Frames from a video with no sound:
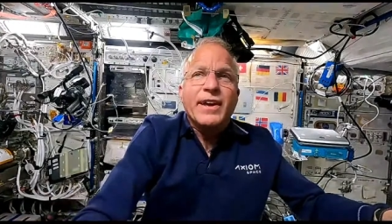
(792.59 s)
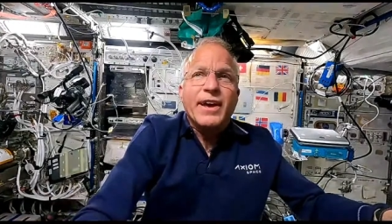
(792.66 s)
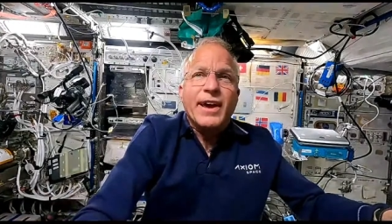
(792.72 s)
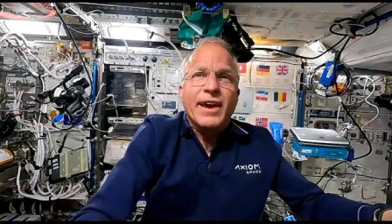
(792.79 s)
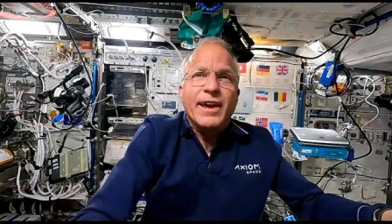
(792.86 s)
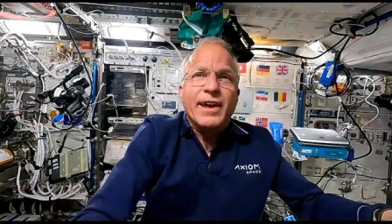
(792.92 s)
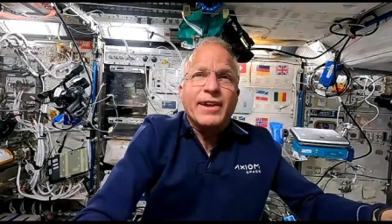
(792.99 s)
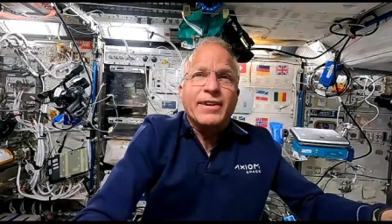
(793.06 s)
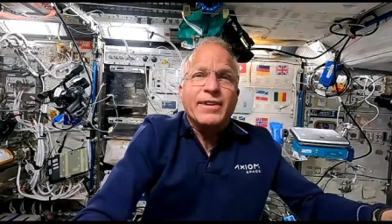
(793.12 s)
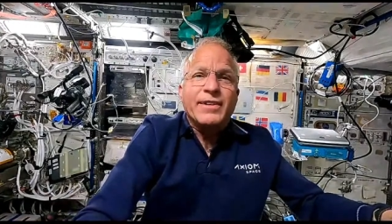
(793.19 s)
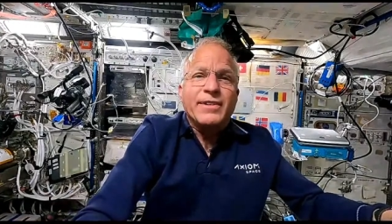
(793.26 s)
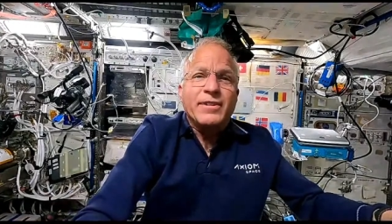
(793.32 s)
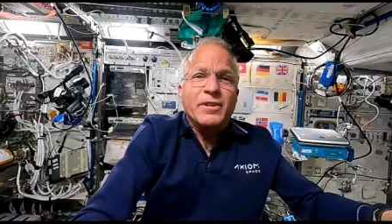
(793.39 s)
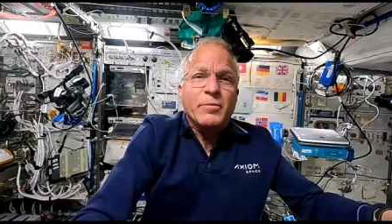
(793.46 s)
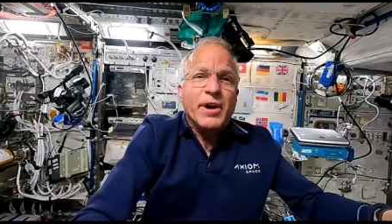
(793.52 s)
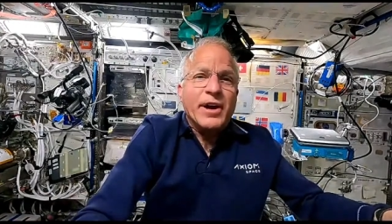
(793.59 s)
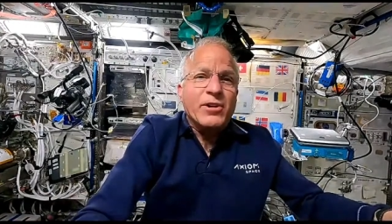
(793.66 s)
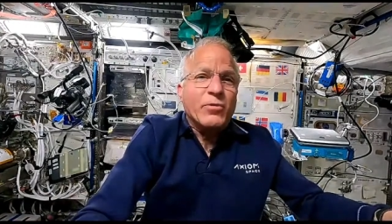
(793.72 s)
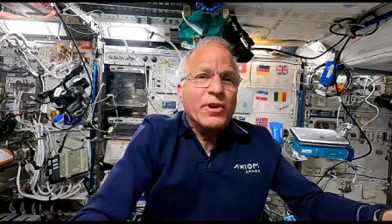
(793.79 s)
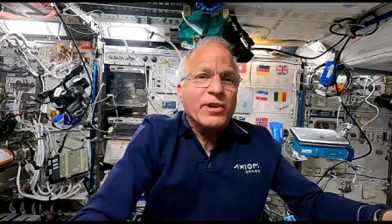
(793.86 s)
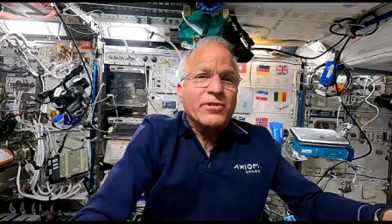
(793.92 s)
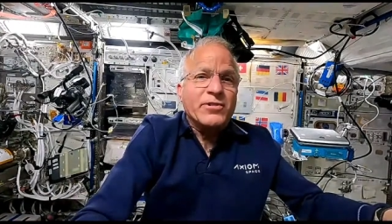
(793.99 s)
and you might
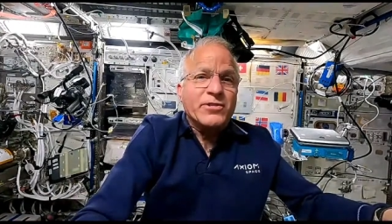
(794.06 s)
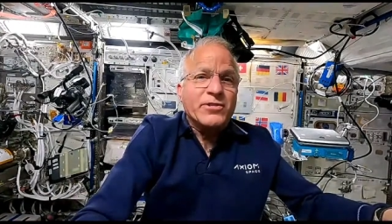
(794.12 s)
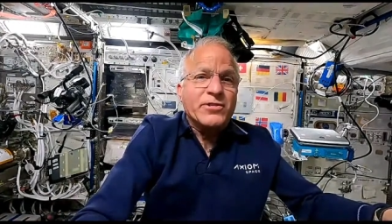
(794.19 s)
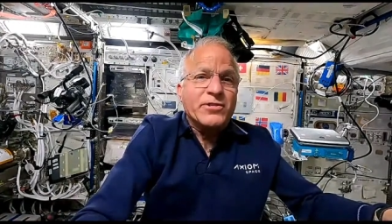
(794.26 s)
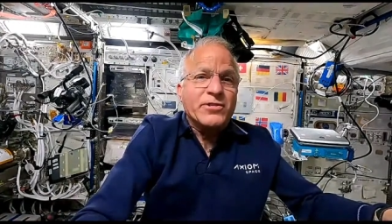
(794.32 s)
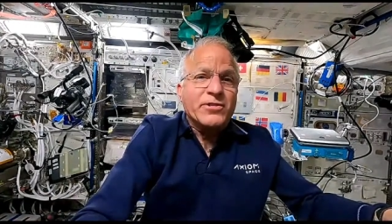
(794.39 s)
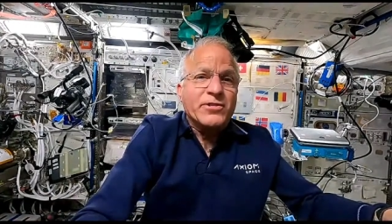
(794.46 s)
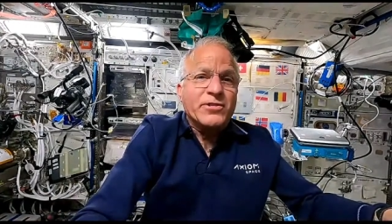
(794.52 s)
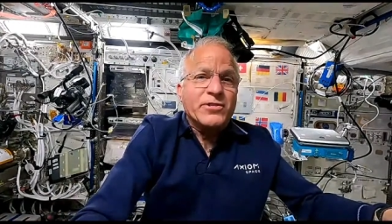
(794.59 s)
want to stop.